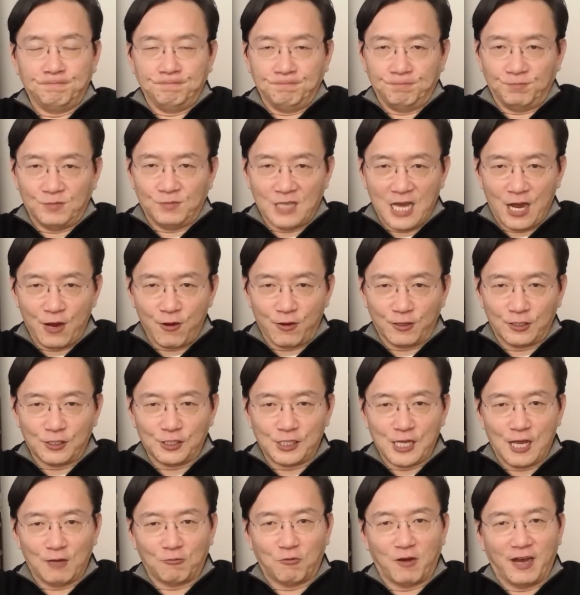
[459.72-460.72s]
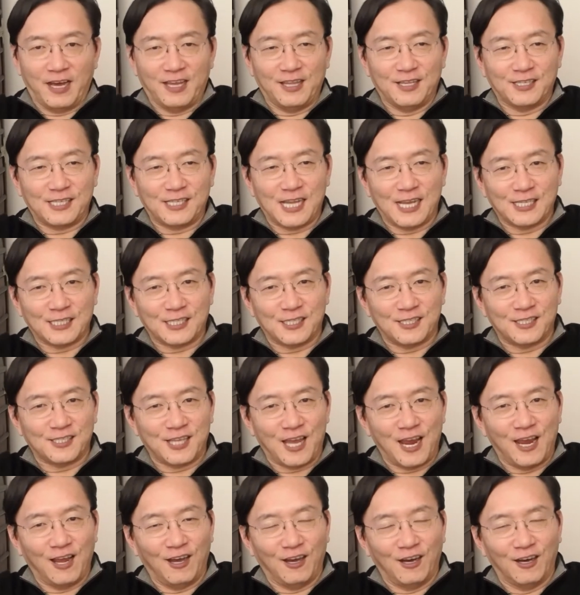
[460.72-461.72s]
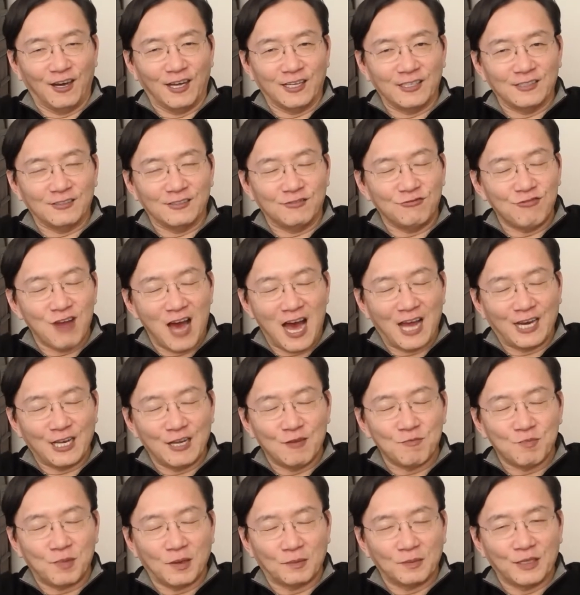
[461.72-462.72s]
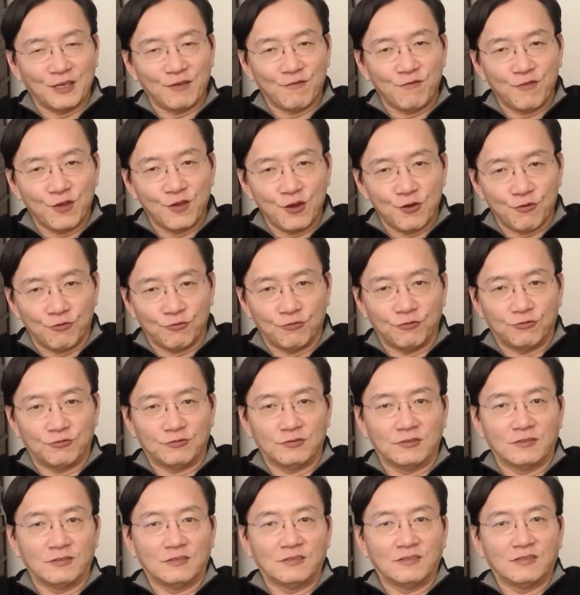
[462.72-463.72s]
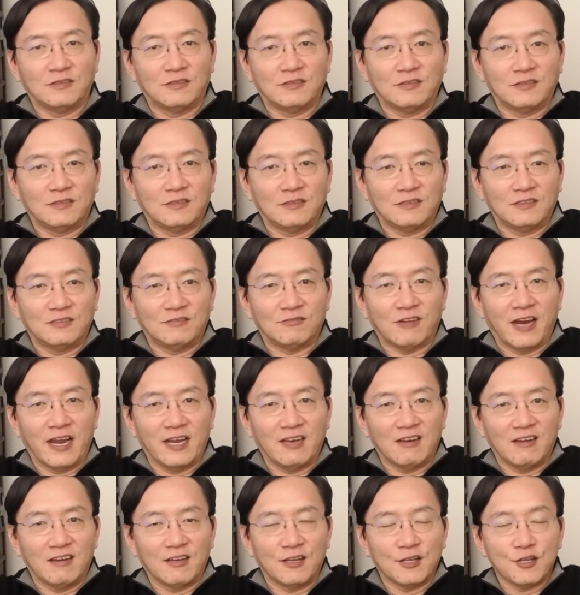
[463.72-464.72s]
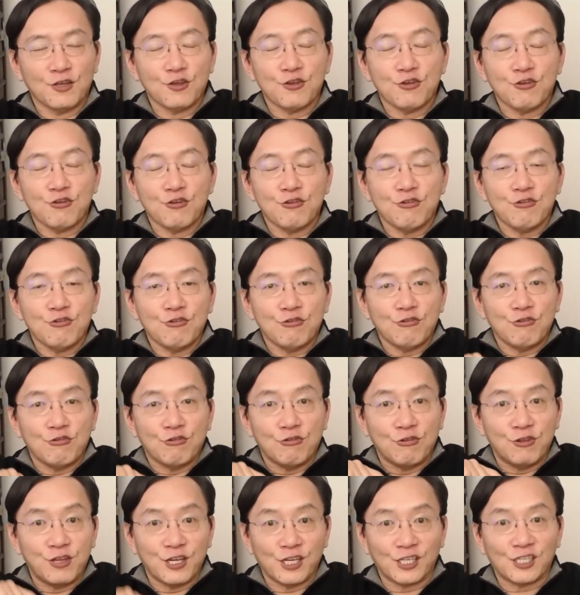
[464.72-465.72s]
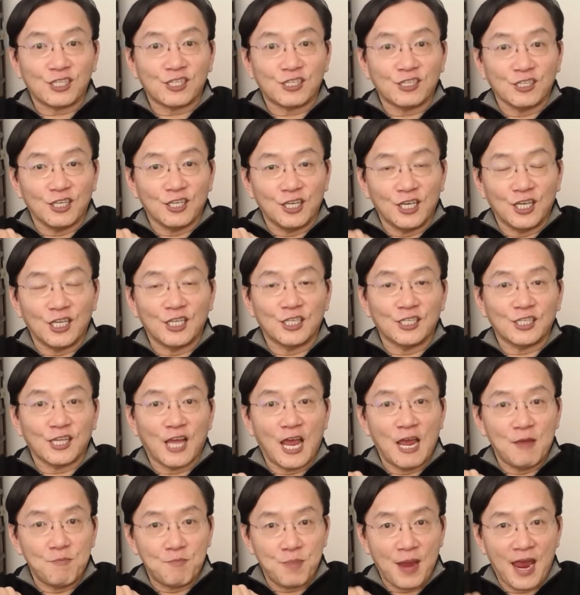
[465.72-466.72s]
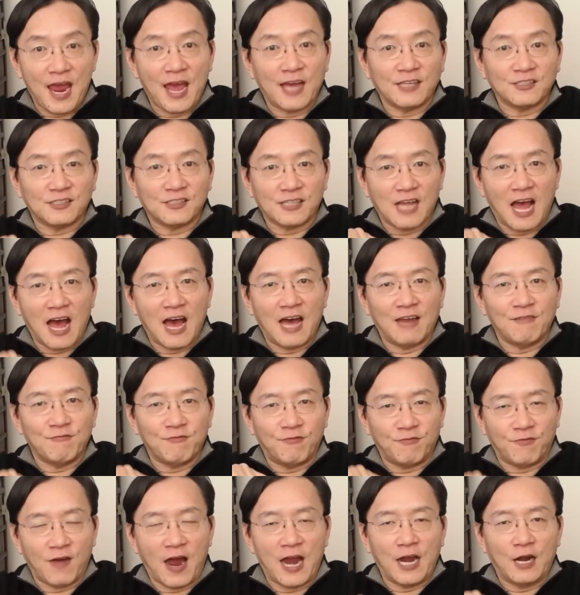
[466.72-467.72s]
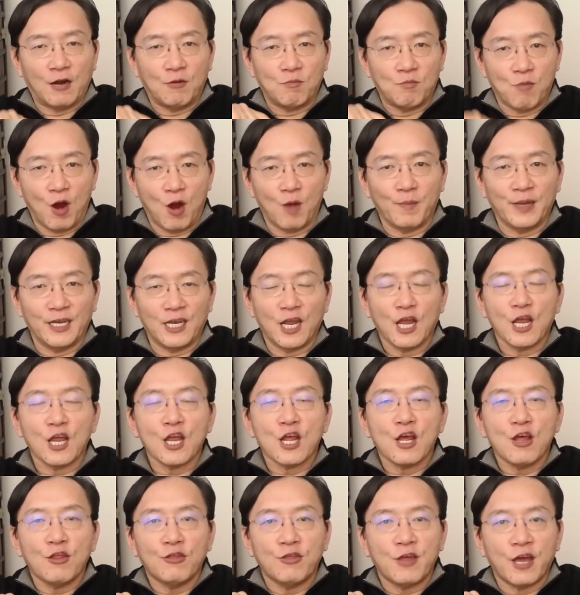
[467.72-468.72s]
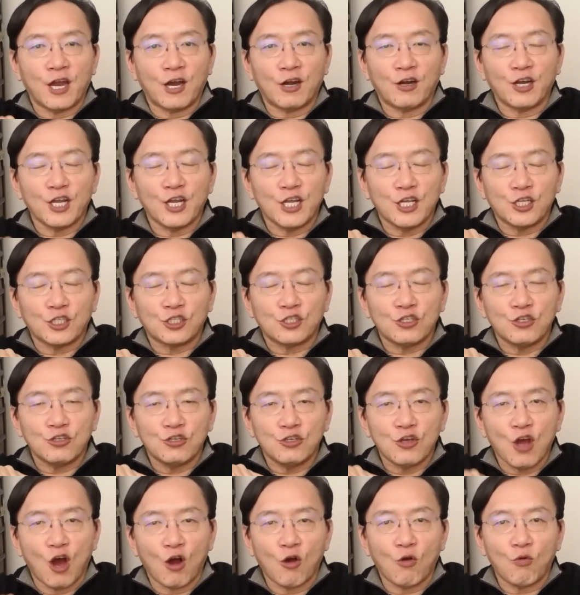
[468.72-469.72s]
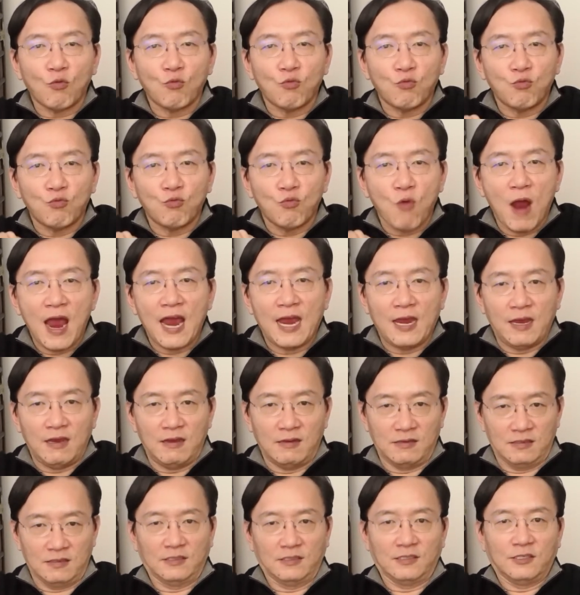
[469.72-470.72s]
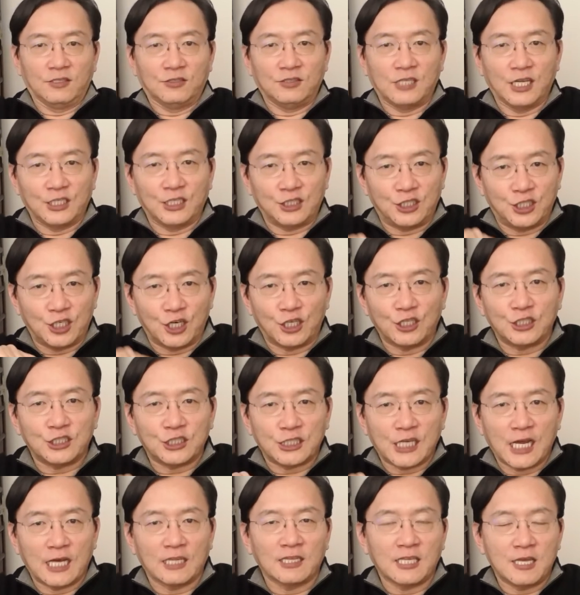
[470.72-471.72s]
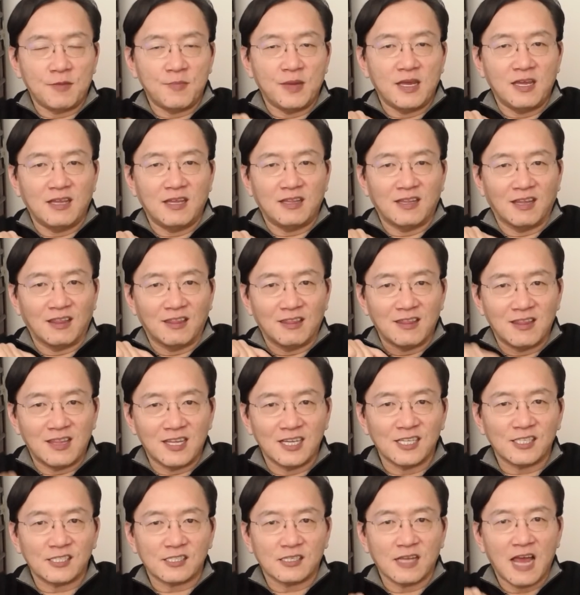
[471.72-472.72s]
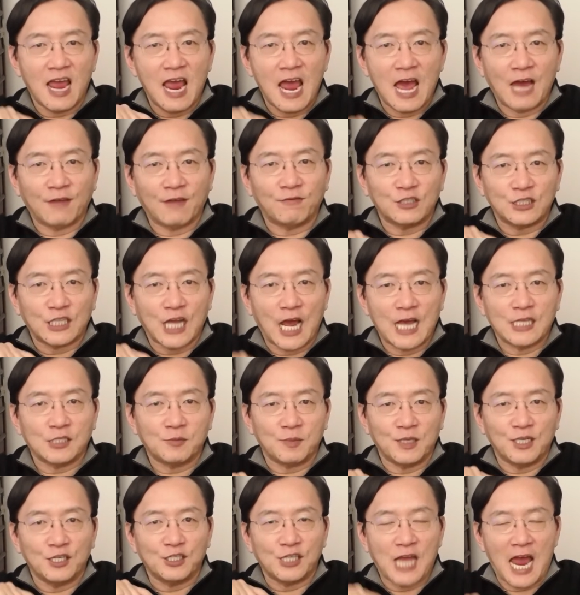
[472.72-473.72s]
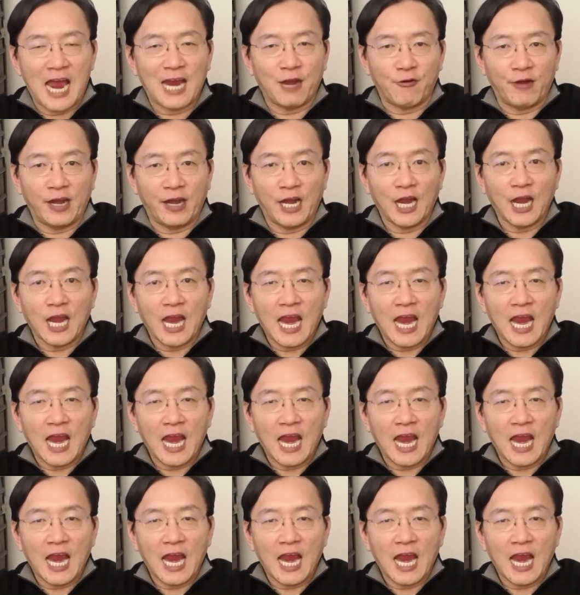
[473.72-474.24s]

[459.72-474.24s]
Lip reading: Now you understand why this has to stay not in public view, right? This is a pants on fire moment. There is no way that you're telling me that this advertisement is accurate.